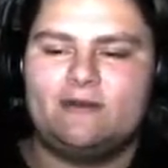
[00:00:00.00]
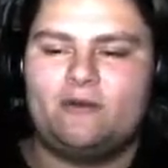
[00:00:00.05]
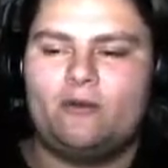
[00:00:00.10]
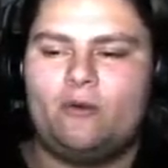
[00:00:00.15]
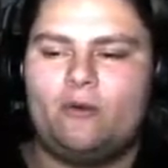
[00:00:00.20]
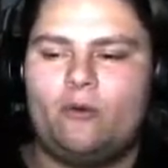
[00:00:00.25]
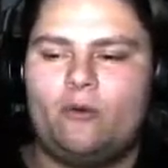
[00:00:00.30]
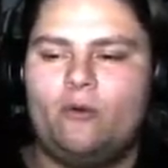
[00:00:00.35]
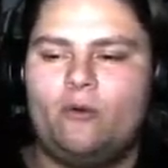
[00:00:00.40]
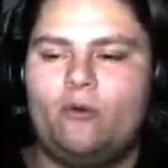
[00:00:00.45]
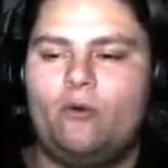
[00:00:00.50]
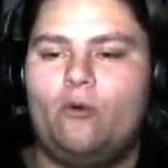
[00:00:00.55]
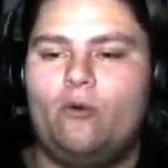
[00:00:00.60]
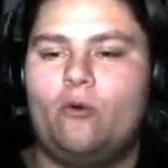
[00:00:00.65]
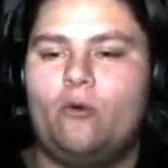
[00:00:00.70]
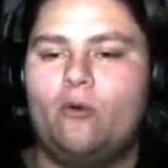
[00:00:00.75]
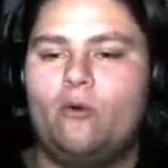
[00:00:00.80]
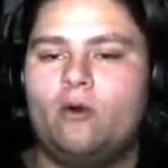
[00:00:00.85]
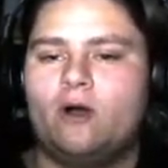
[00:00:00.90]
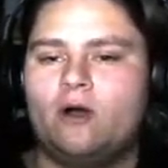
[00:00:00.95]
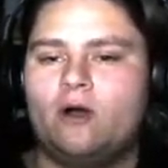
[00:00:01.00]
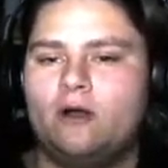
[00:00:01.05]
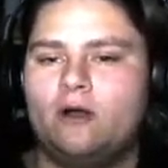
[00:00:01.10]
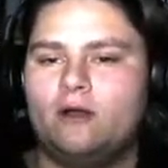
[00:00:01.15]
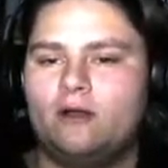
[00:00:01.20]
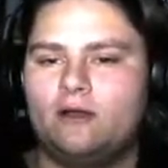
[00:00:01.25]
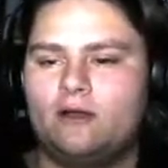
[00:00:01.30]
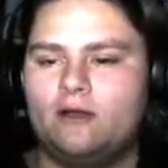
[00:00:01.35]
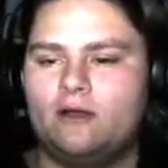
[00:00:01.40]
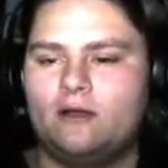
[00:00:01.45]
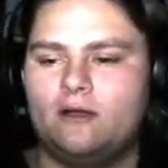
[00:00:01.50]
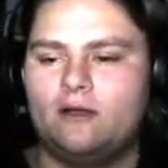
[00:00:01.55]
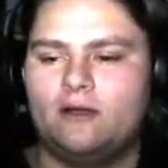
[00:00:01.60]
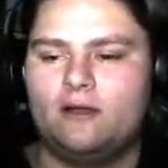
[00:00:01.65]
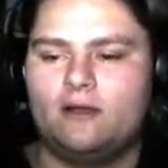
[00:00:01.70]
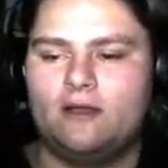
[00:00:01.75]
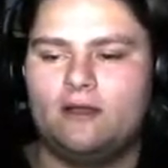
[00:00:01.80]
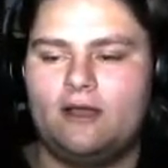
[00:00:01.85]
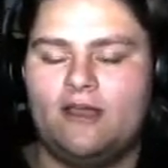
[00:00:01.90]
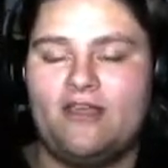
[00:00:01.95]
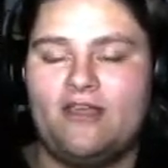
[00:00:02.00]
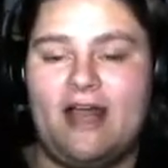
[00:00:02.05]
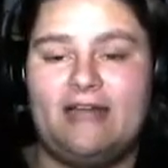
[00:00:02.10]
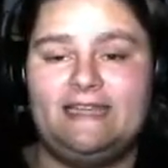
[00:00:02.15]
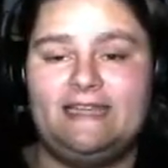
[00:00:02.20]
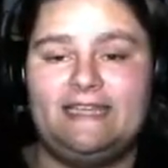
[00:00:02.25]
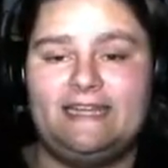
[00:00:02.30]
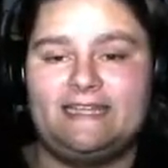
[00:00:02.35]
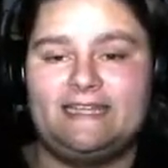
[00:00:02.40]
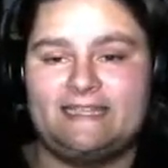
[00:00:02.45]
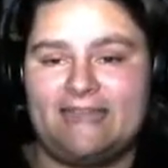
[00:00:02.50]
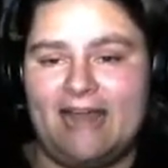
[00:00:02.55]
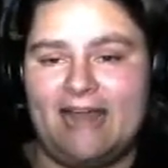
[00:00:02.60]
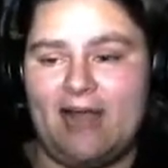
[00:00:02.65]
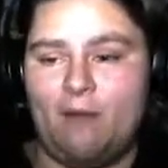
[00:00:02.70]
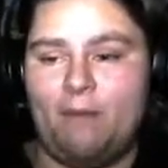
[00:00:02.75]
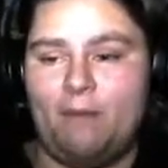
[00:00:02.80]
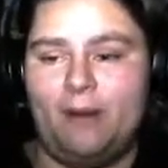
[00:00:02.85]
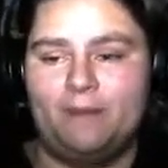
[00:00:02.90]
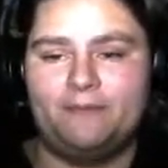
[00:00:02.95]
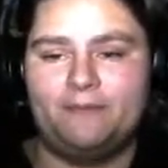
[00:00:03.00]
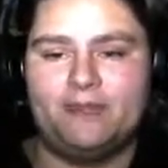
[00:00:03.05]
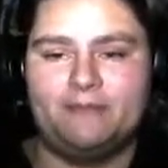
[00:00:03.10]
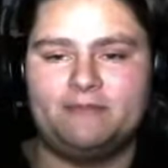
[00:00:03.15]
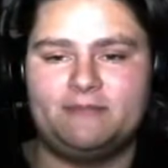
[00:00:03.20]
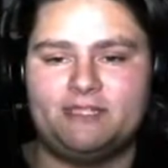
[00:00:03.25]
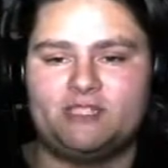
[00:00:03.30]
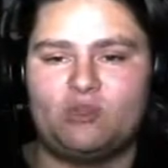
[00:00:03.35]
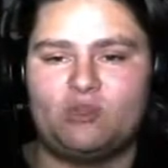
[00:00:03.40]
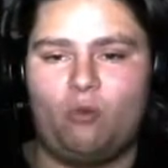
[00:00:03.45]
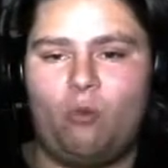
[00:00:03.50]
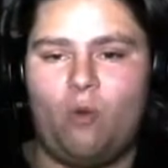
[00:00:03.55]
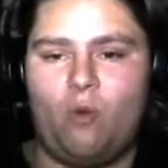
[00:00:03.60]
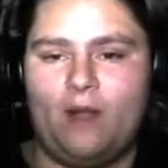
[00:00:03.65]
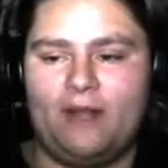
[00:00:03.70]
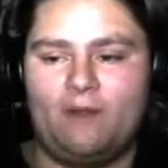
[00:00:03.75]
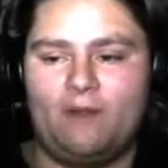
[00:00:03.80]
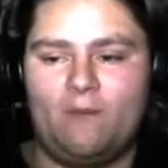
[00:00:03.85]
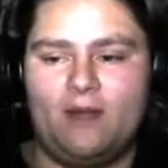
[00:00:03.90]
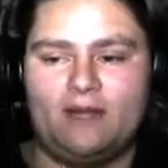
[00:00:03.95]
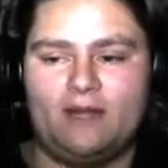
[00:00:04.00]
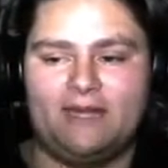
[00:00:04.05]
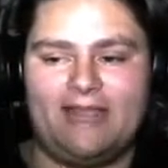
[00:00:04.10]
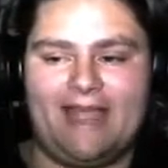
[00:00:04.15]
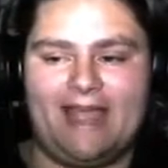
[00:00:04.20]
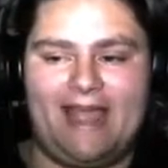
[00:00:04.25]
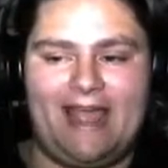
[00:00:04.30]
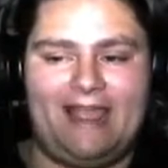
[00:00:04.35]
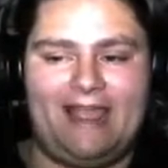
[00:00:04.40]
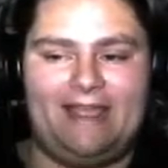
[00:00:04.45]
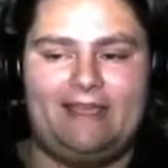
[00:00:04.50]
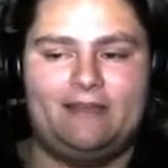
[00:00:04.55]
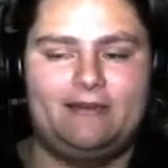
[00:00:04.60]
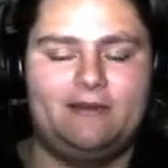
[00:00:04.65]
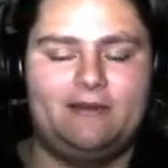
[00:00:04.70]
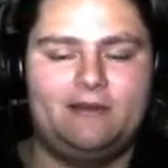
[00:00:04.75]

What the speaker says: Ooh. That lead is now bumped up to 21K.